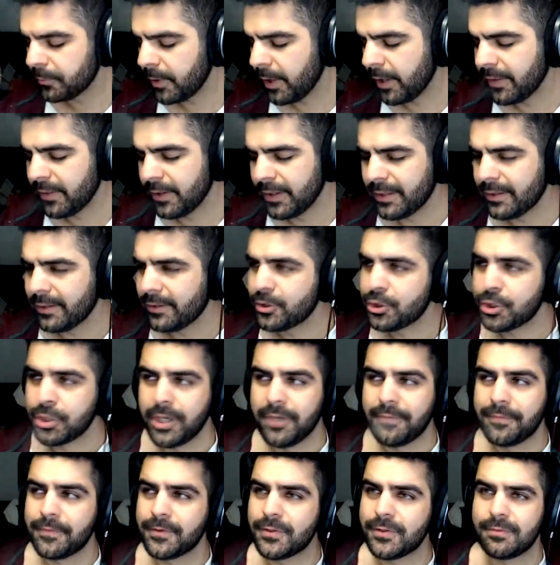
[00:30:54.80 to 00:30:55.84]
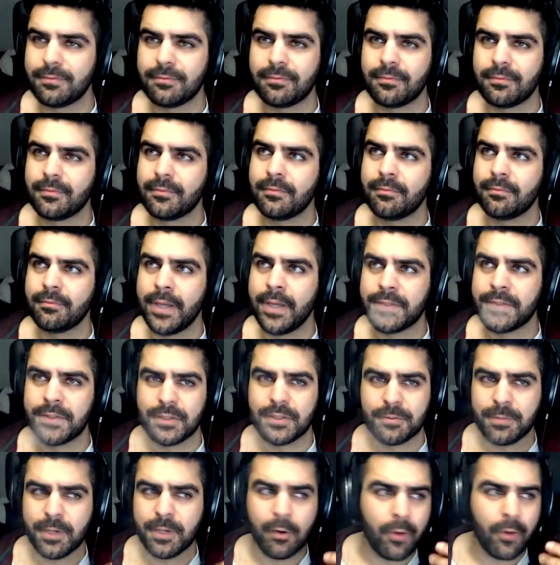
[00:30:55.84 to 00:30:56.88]
think Chuff messaged
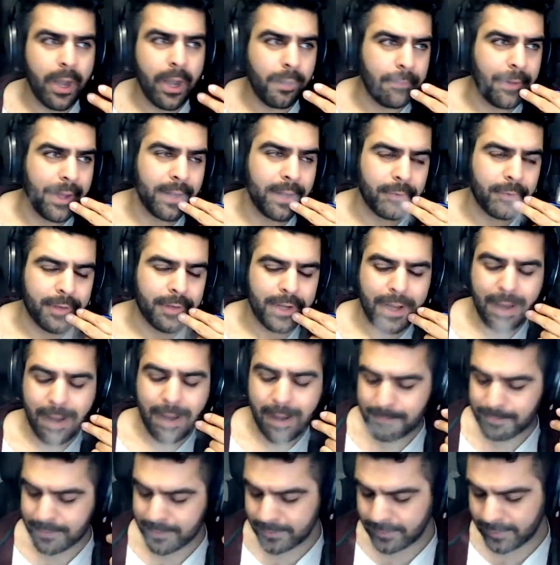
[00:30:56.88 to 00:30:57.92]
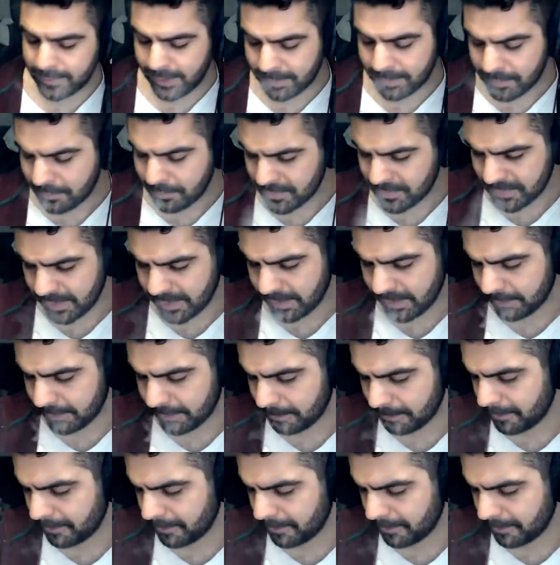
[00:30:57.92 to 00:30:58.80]
me a while back when it happened that there was like a